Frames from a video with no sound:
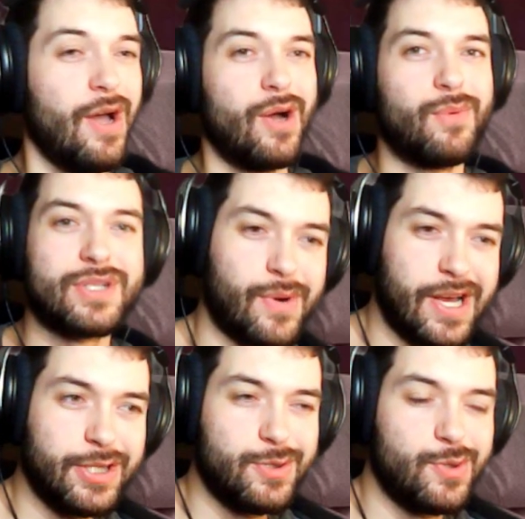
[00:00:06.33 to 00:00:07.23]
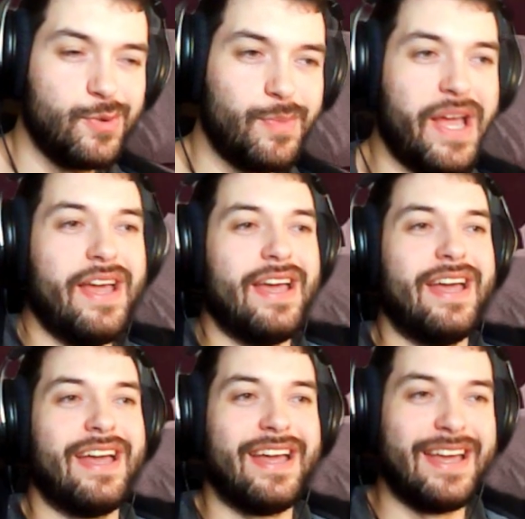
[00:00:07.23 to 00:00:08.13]
What's going on, YouTube?
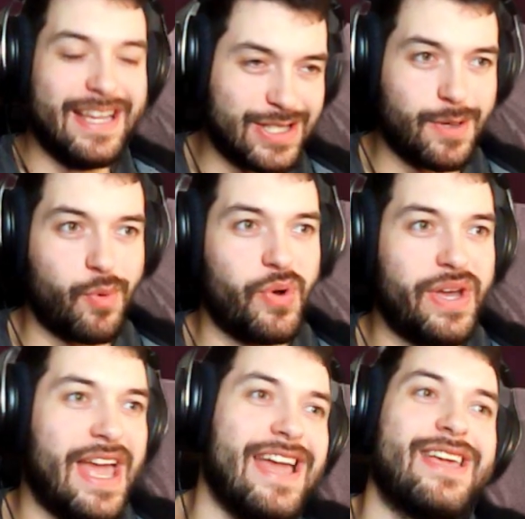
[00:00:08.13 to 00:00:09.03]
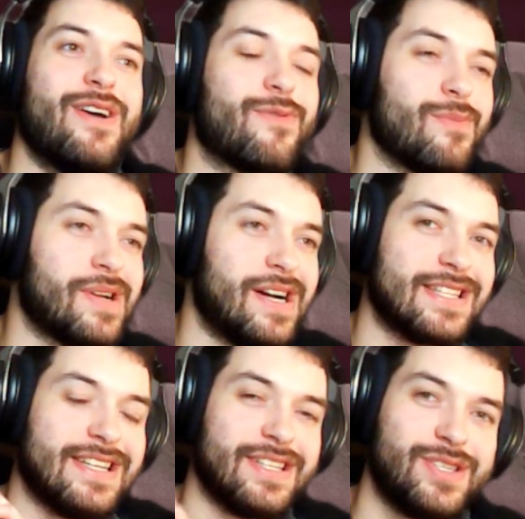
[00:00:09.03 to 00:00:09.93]
It's your boy Ao from
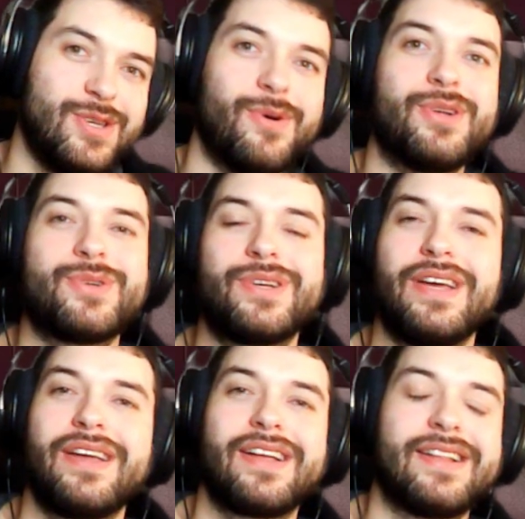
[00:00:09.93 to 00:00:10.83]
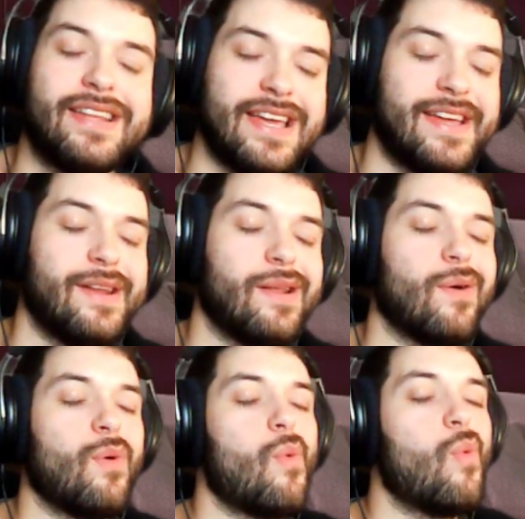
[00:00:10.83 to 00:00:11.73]
Continent 200 Clan
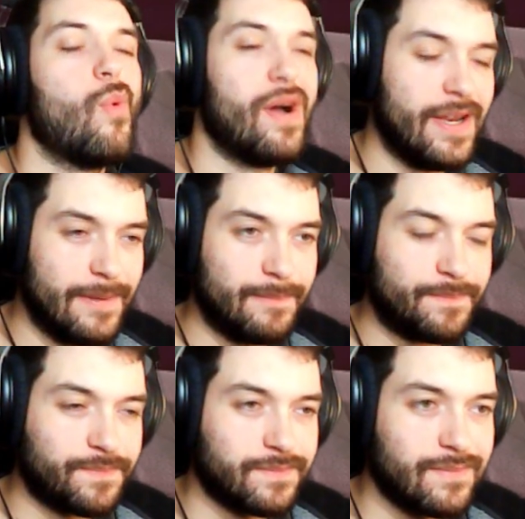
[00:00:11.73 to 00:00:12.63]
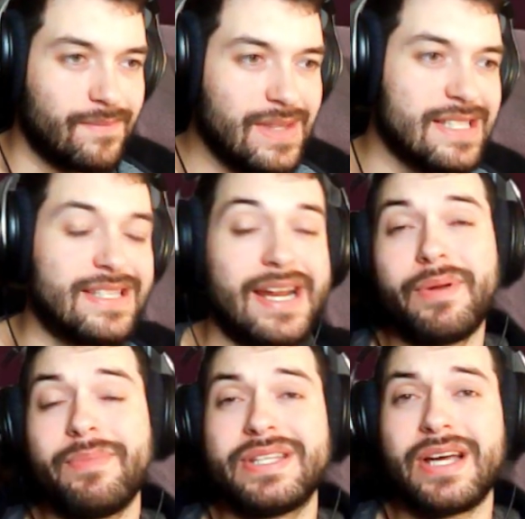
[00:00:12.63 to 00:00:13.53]
1. Today I'm
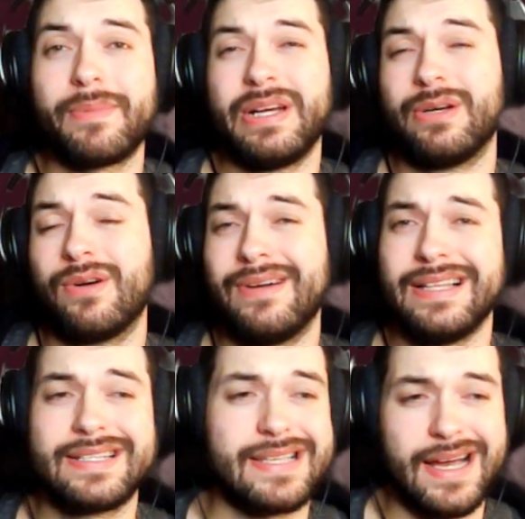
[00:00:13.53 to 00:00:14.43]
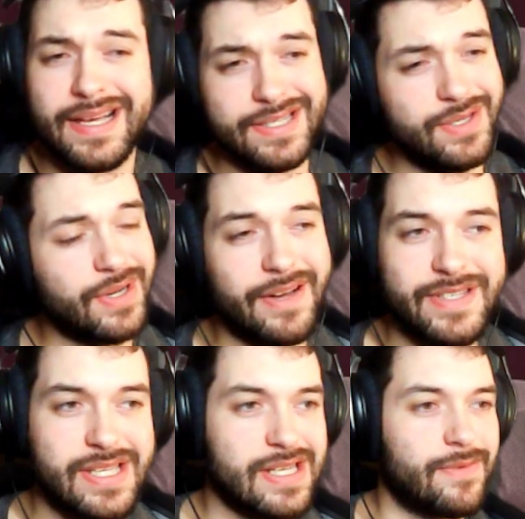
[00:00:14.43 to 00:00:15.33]
going to be talking about hero relics, as you can
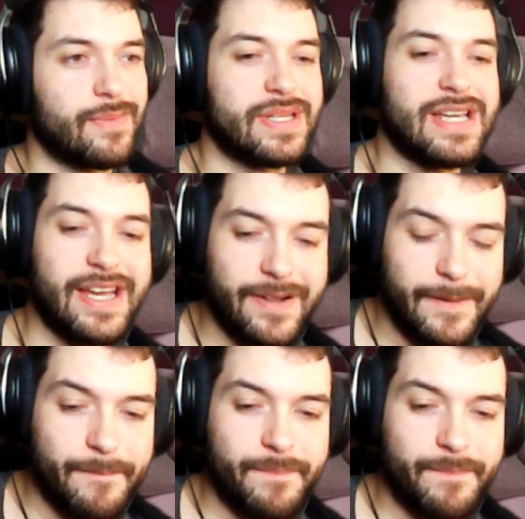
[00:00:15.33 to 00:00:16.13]
obviously tell from the title.